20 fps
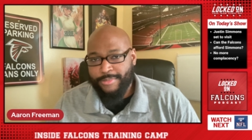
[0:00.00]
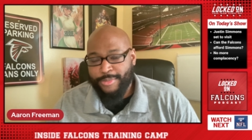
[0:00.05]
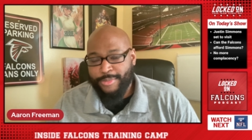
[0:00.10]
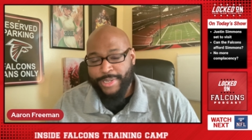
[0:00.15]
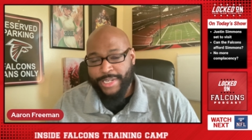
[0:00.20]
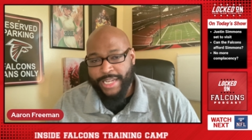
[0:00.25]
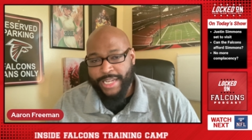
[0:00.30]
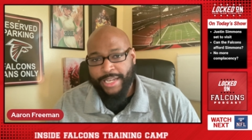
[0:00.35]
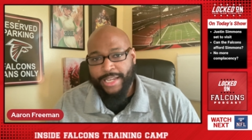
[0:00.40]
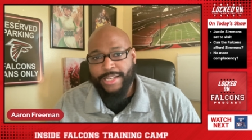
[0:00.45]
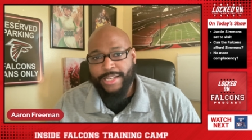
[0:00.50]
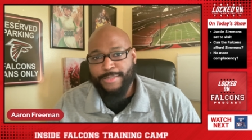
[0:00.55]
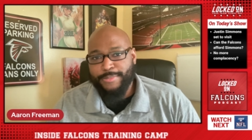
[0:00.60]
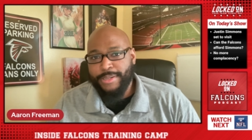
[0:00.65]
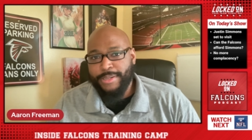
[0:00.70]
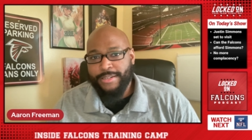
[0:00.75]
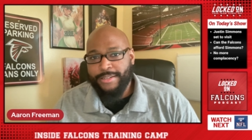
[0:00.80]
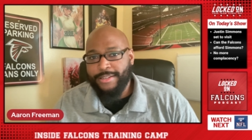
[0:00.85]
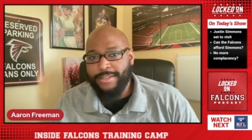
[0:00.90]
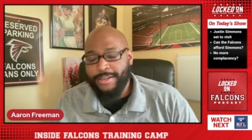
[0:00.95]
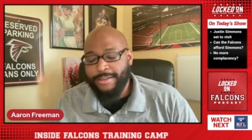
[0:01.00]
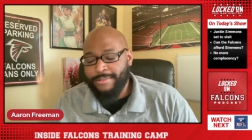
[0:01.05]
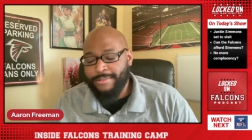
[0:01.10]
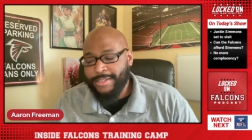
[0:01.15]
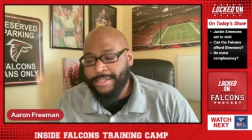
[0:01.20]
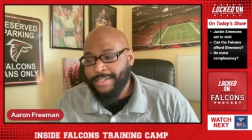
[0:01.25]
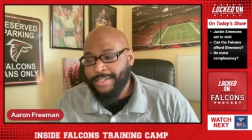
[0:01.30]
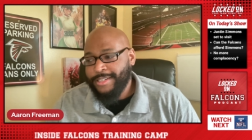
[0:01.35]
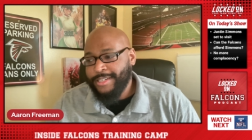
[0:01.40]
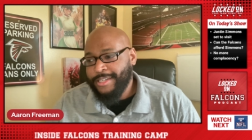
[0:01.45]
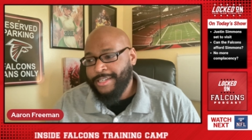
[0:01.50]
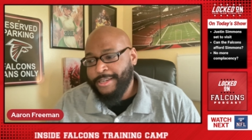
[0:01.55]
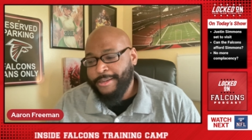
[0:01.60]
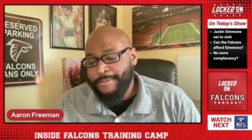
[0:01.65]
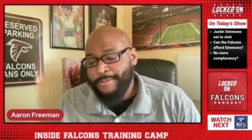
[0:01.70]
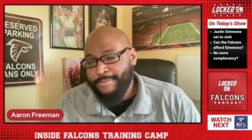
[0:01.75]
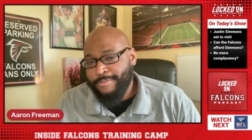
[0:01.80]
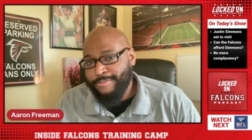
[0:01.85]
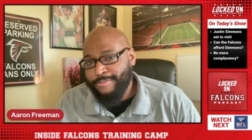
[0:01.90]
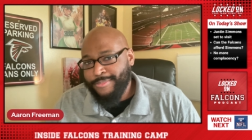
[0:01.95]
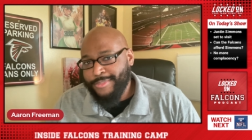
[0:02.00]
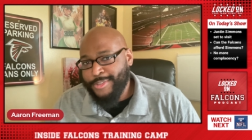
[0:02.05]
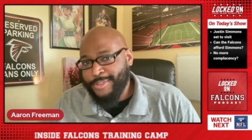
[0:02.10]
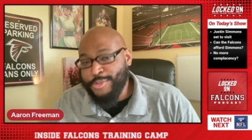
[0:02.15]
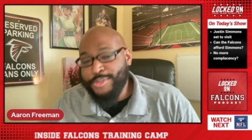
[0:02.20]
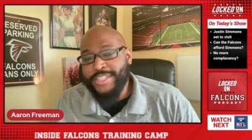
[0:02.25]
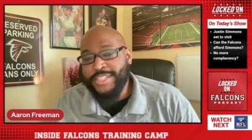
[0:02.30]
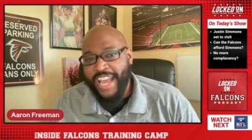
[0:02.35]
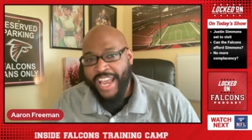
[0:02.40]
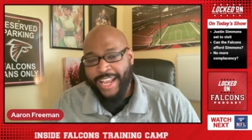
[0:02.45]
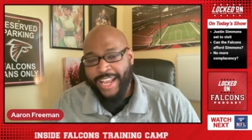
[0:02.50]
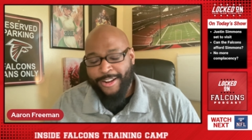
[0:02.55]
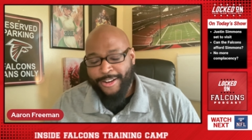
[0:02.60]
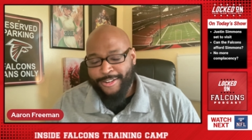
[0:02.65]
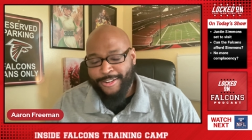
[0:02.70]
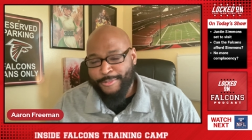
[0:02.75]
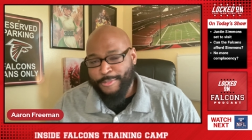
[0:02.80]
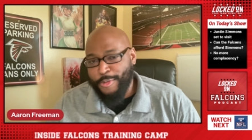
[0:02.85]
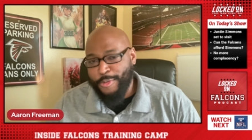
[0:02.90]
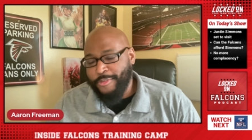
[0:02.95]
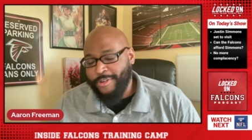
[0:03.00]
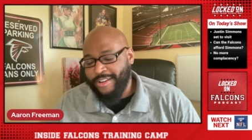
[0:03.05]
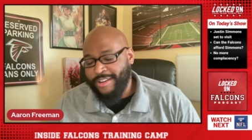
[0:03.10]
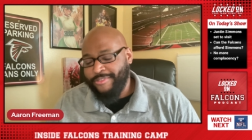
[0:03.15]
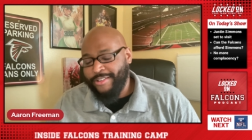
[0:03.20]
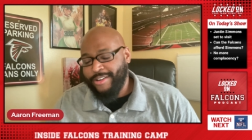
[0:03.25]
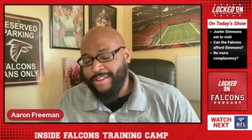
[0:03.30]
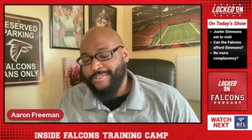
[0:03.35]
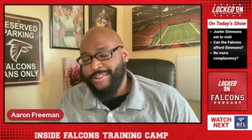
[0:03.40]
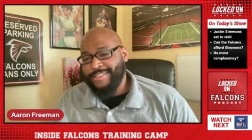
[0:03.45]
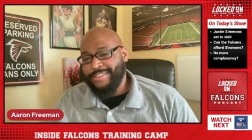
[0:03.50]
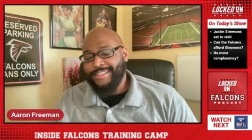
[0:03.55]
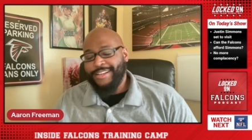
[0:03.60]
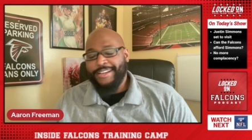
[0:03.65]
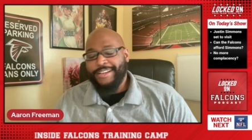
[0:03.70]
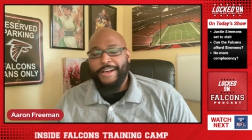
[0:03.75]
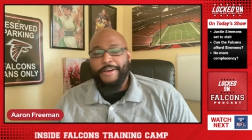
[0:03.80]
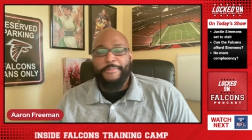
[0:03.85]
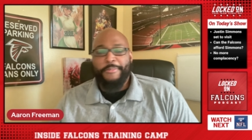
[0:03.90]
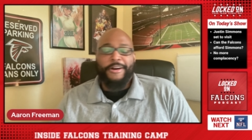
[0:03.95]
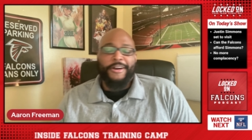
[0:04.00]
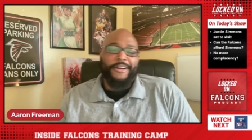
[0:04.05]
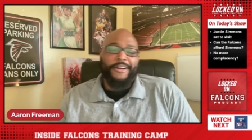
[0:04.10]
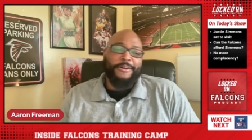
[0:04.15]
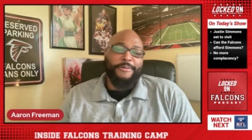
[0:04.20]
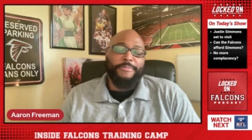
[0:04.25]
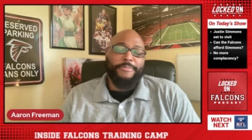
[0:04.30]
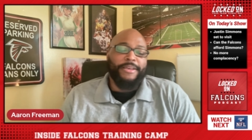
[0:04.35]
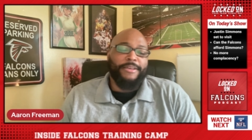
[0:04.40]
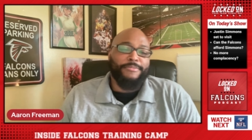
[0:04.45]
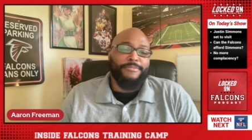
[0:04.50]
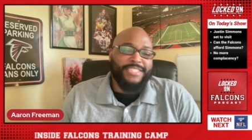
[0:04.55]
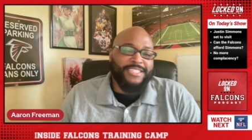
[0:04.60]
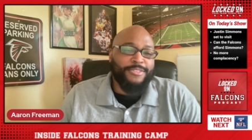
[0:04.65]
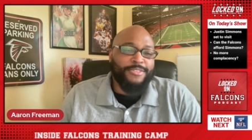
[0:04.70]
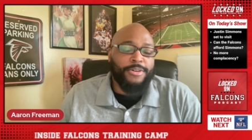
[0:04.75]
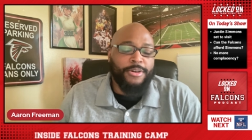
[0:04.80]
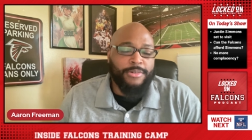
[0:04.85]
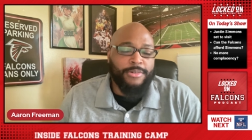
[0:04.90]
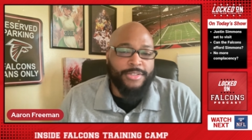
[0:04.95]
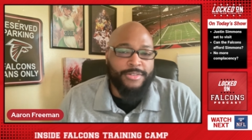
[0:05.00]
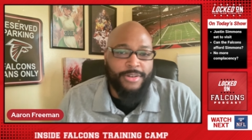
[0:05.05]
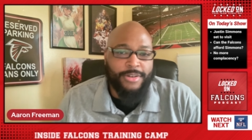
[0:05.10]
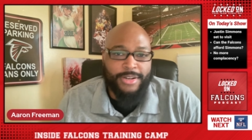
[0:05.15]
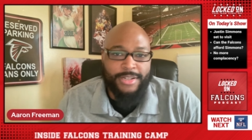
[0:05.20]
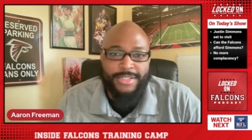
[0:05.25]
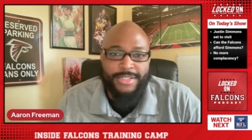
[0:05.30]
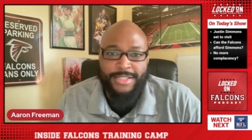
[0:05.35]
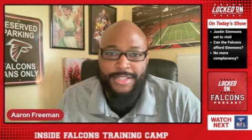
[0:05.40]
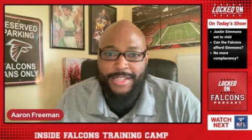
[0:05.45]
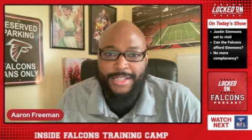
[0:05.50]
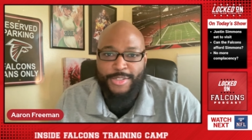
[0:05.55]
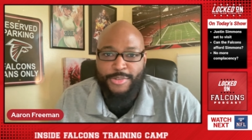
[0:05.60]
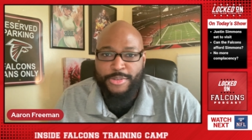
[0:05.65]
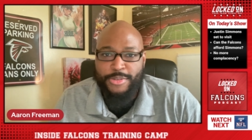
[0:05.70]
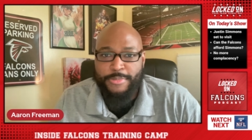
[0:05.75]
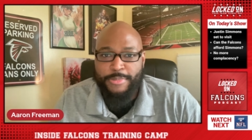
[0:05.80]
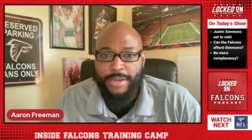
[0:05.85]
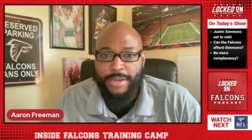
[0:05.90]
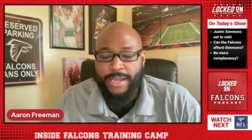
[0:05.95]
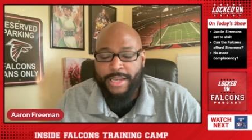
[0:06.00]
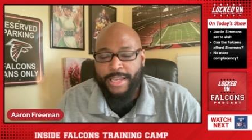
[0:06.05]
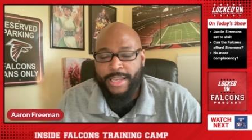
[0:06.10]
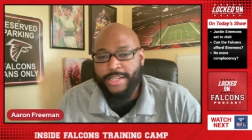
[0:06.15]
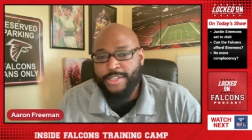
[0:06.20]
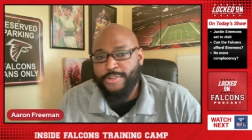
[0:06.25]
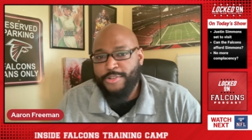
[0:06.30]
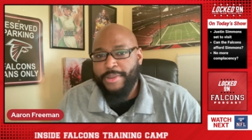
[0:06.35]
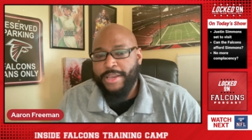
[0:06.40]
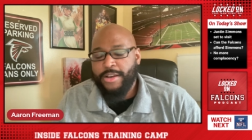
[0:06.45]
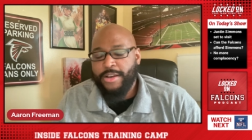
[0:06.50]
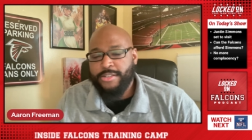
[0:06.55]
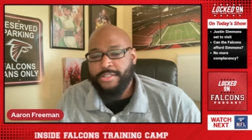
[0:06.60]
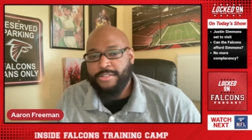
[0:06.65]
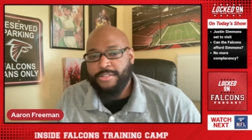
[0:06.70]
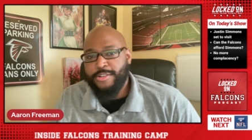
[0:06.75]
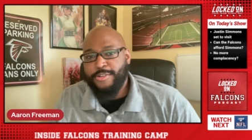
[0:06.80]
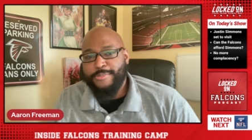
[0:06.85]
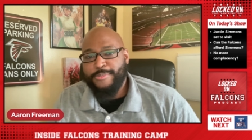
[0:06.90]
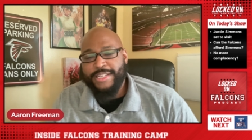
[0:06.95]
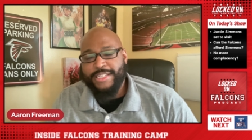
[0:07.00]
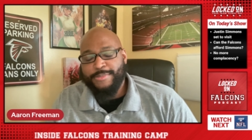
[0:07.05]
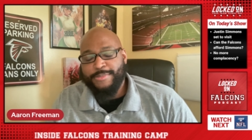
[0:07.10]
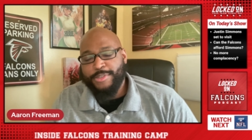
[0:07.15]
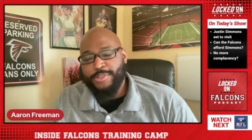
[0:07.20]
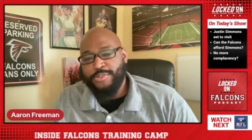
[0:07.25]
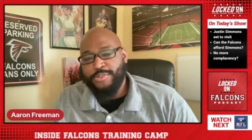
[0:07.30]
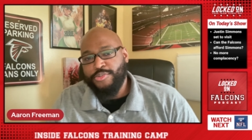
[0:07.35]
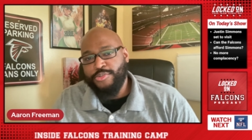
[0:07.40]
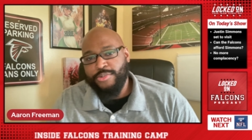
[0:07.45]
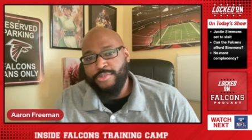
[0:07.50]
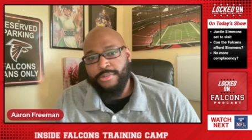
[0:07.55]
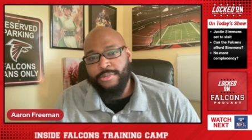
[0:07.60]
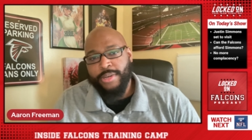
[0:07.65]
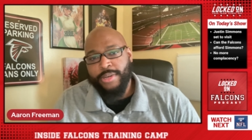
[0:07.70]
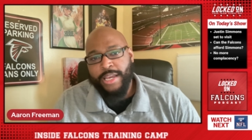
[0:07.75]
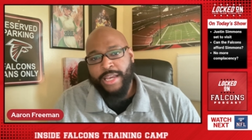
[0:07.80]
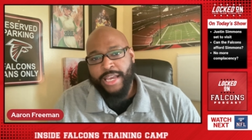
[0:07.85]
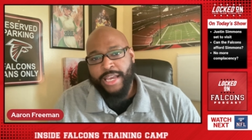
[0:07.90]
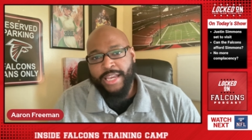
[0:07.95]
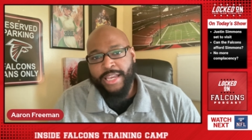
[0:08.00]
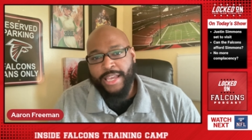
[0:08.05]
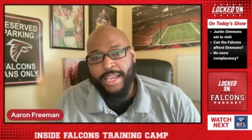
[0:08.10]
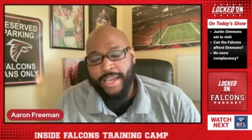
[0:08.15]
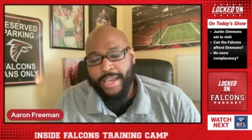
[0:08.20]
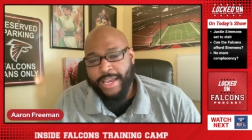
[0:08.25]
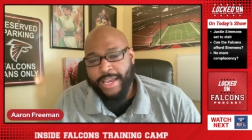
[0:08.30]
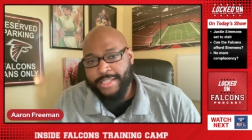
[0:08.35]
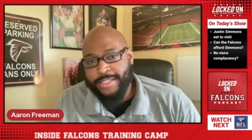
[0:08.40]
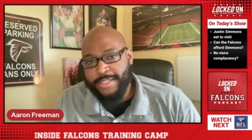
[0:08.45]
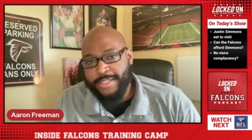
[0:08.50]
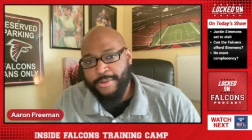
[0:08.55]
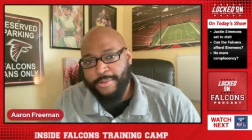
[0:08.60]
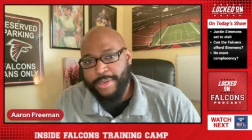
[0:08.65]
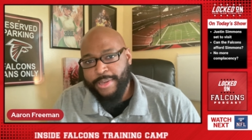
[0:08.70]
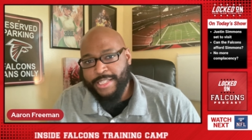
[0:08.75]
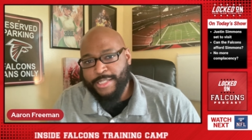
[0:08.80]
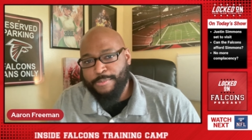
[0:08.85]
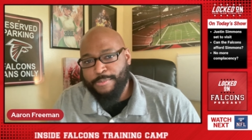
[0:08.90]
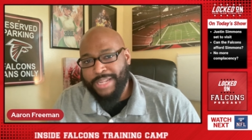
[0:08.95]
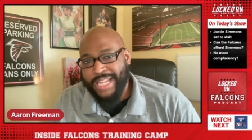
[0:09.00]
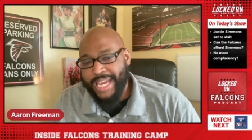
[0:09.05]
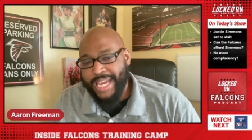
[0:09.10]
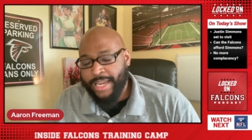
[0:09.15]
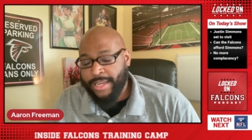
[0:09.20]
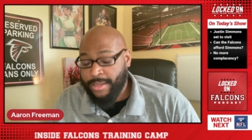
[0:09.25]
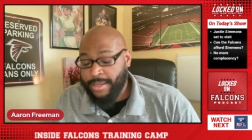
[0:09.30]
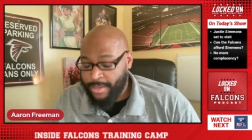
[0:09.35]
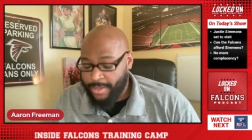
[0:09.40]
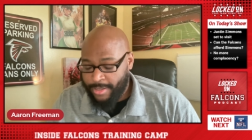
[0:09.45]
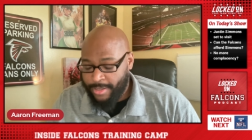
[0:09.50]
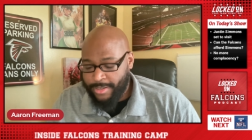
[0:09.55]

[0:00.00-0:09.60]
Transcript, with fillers: three decades, but you know, used to hate on them over at FalcFans.com IRP, but still going strong on this illustrious podcast. You may also know me as Mr. Drew, aka Sirius Black.